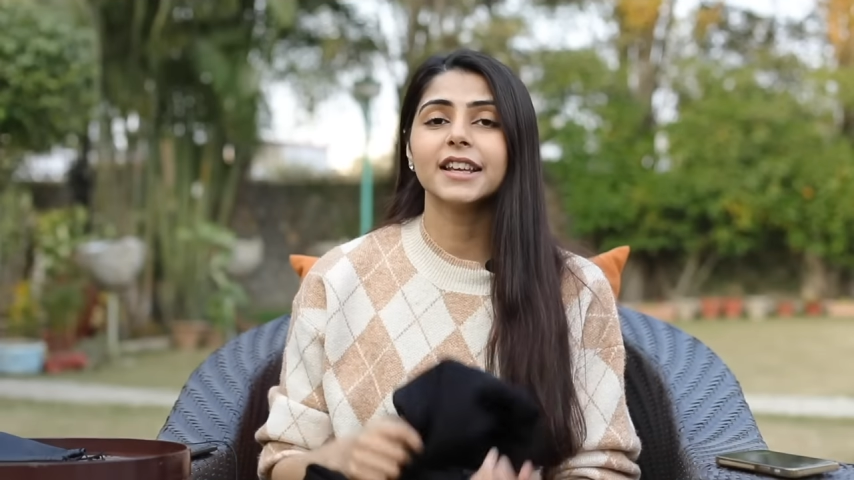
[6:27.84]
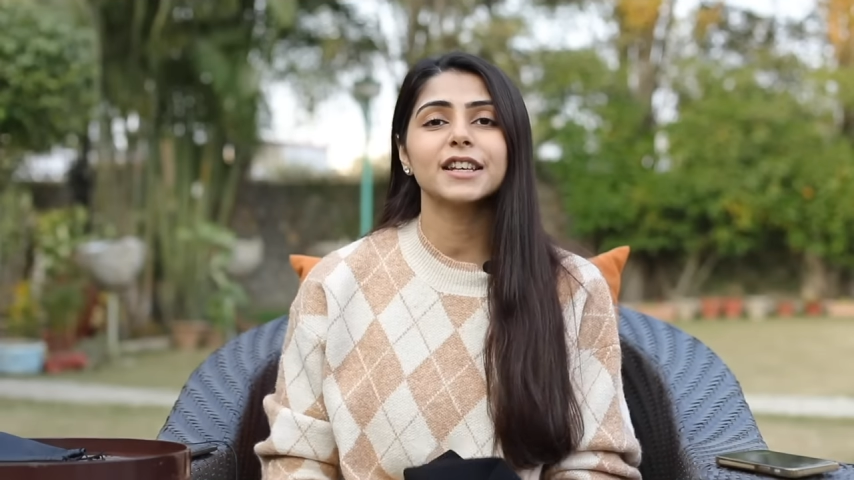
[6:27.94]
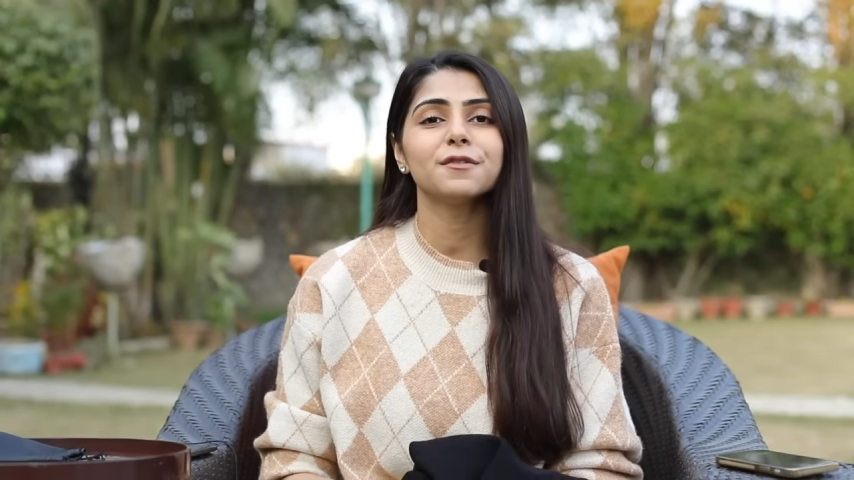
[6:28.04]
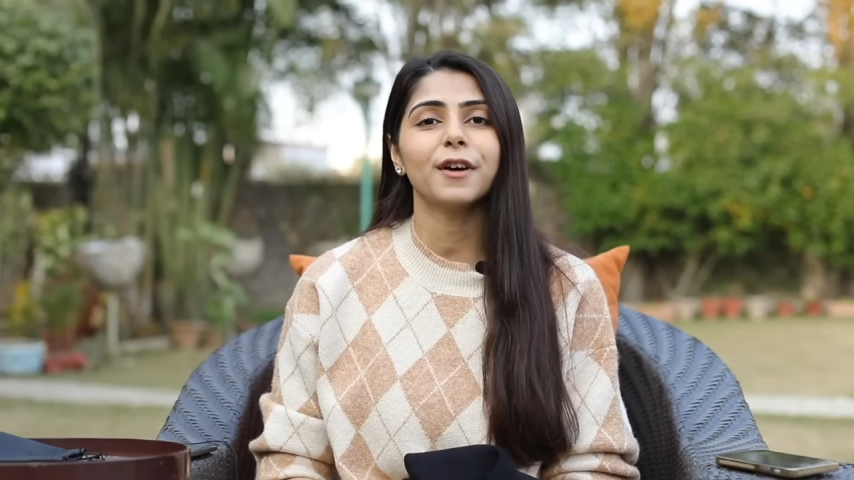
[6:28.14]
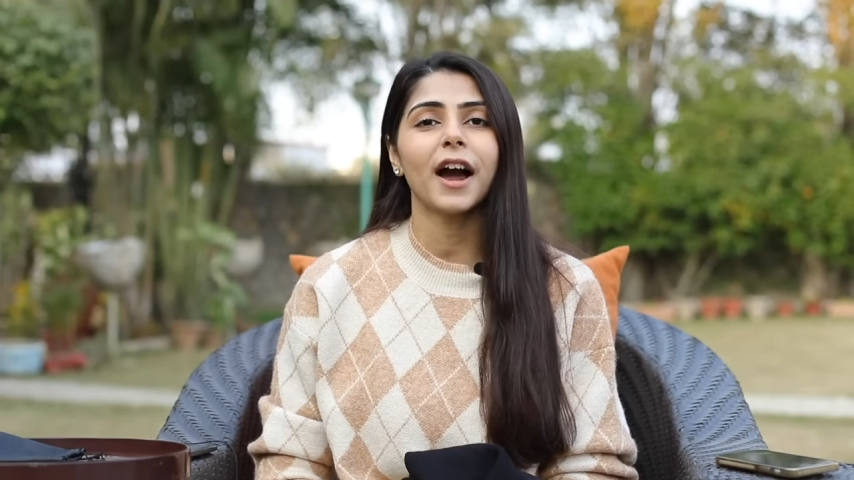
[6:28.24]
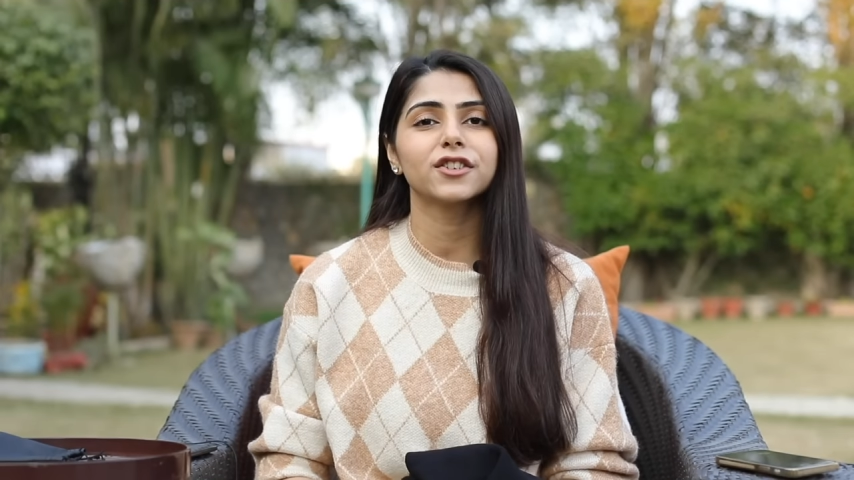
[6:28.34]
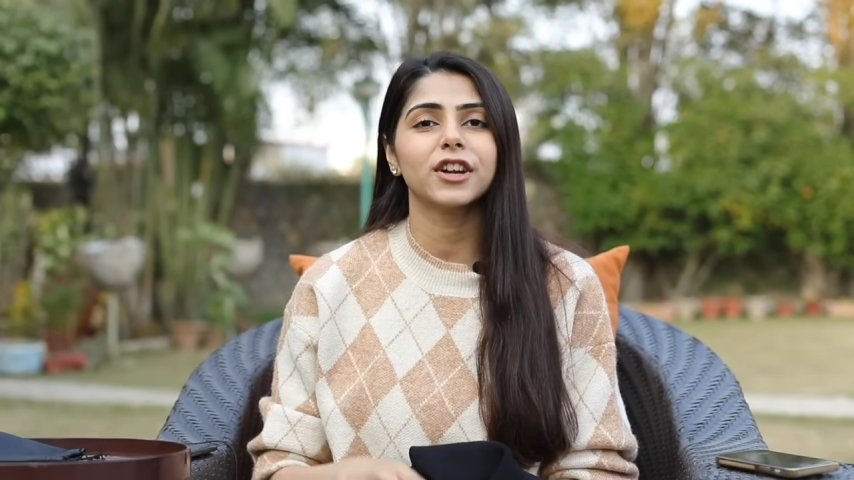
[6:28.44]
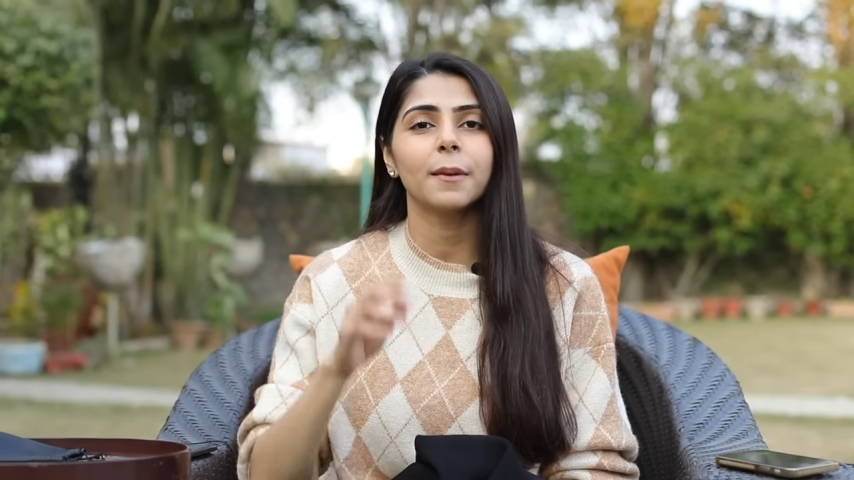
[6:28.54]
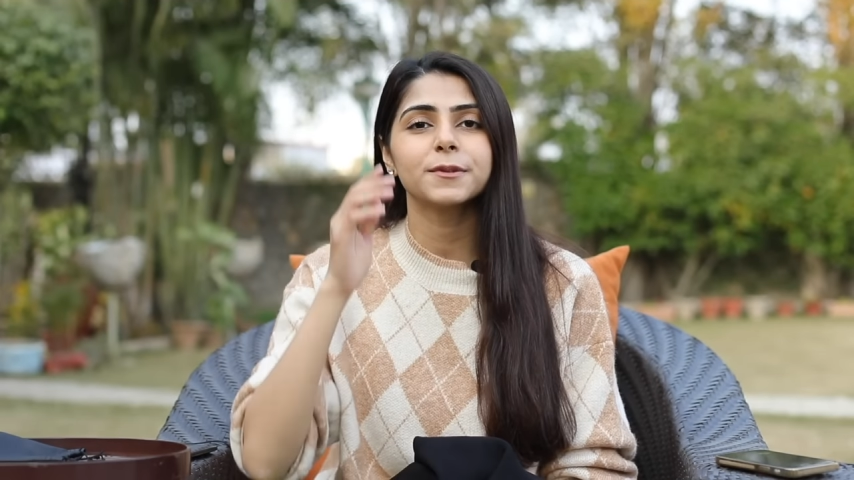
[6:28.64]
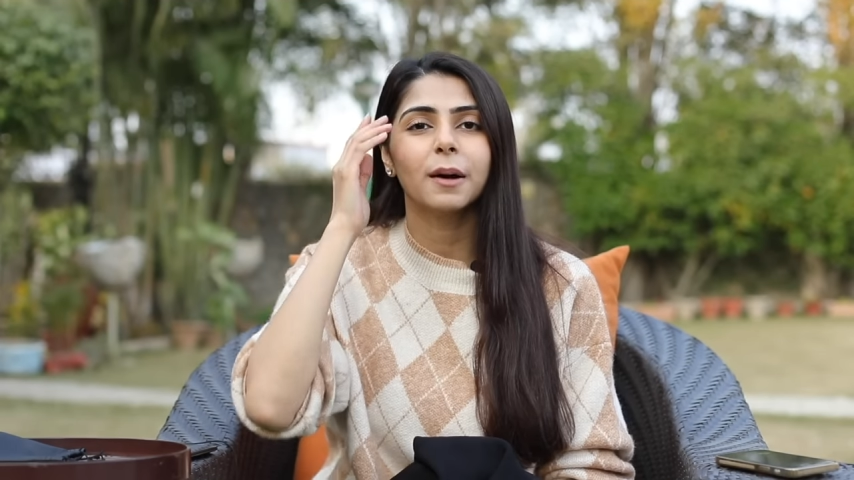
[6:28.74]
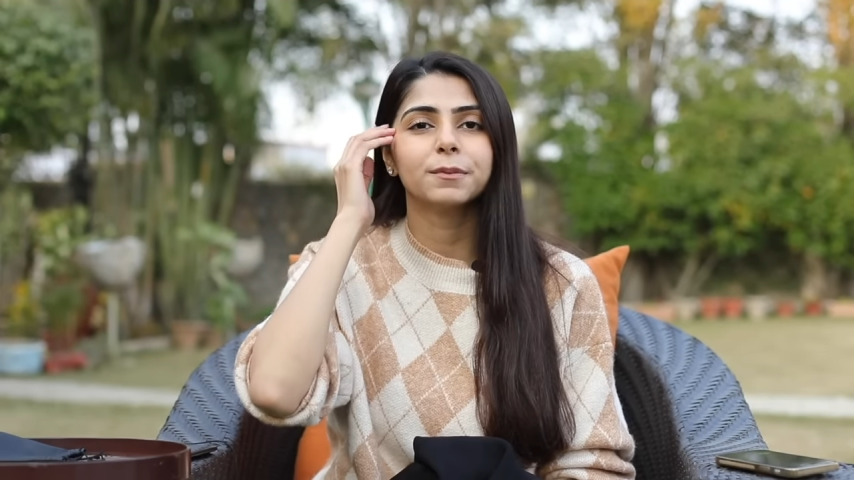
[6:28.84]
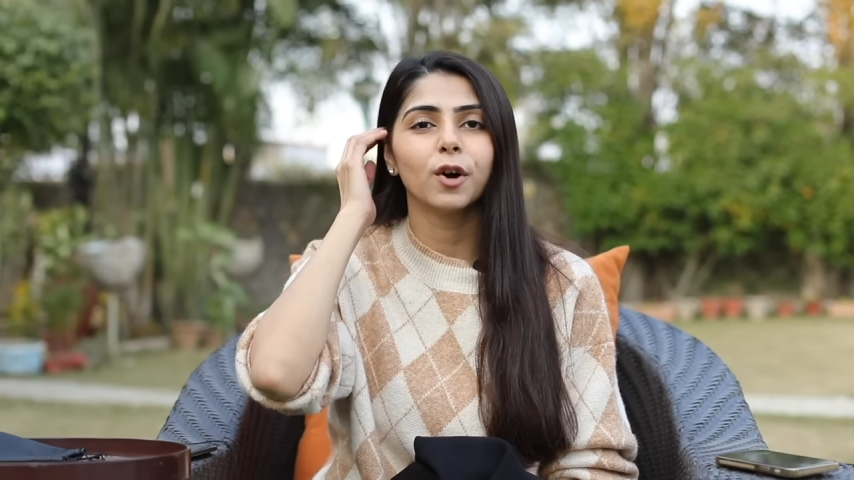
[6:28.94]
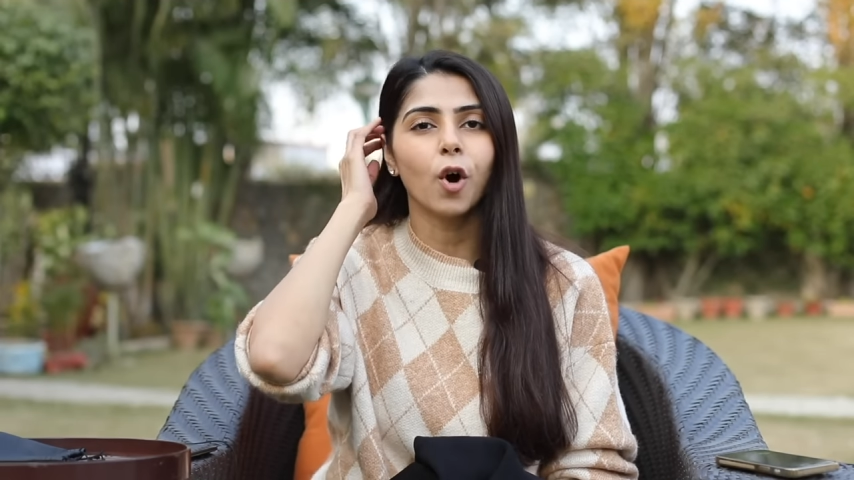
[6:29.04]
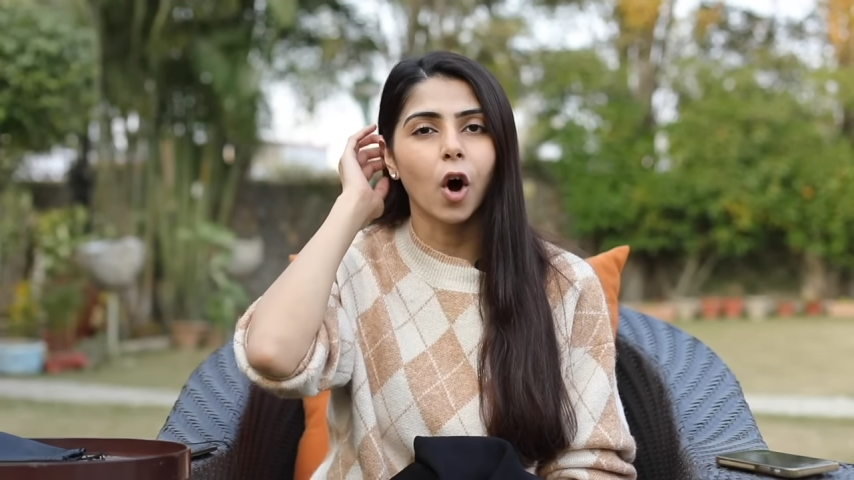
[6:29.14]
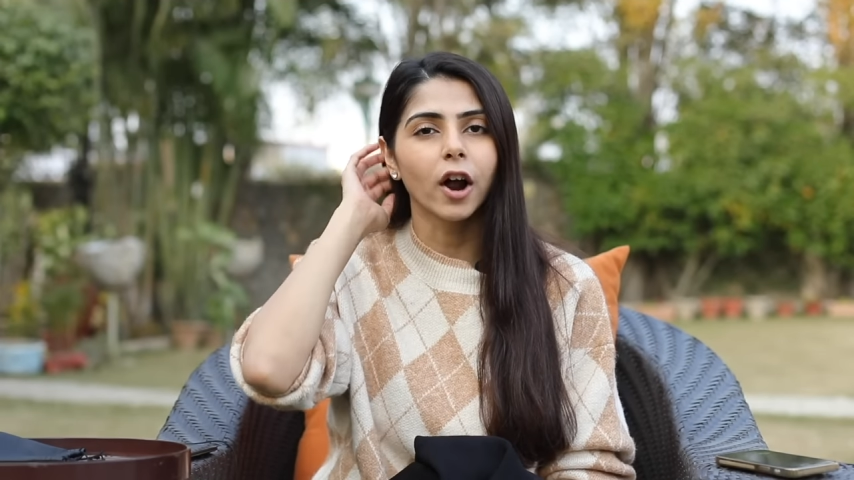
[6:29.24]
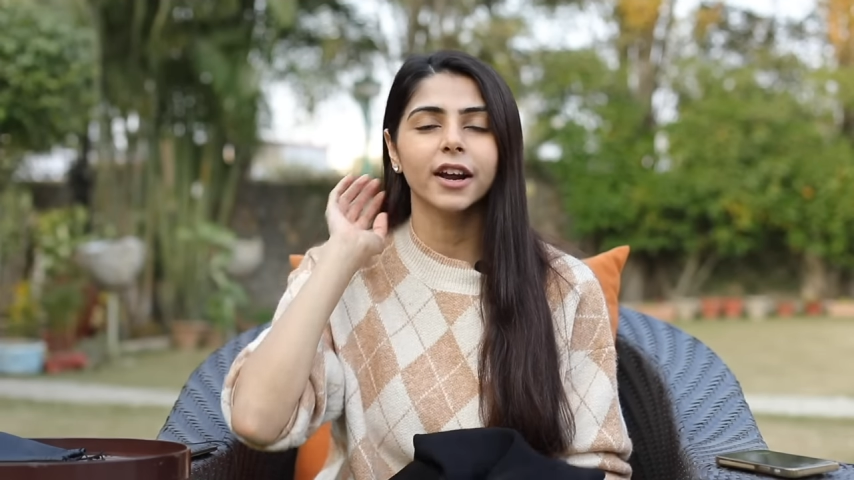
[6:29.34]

this in fact wraps up the haul.